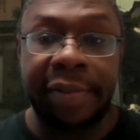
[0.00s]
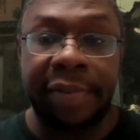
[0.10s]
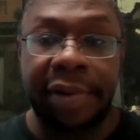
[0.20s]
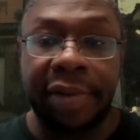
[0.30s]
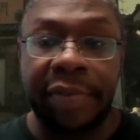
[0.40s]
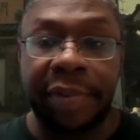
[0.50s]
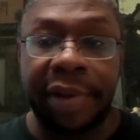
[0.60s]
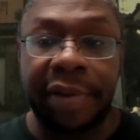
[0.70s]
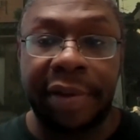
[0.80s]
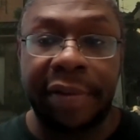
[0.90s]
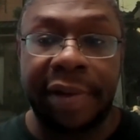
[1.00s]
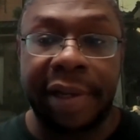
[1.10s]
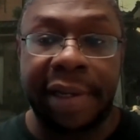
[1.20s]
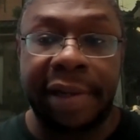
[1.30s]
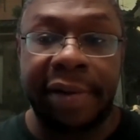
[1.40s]
And I'm going to explain
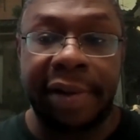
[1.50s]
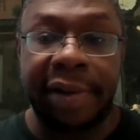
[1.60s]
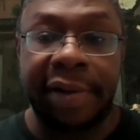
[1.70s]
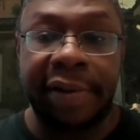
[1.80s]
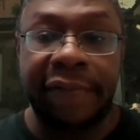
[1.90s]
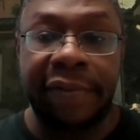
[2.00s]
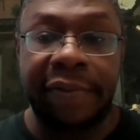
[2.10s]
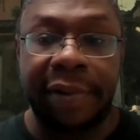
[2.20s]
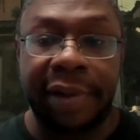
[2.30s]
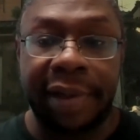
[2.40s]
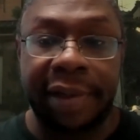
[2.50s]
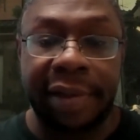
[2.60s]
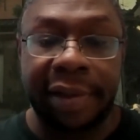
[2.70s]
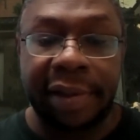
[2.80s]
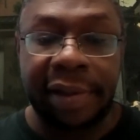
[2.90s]
Tinkercad a different way,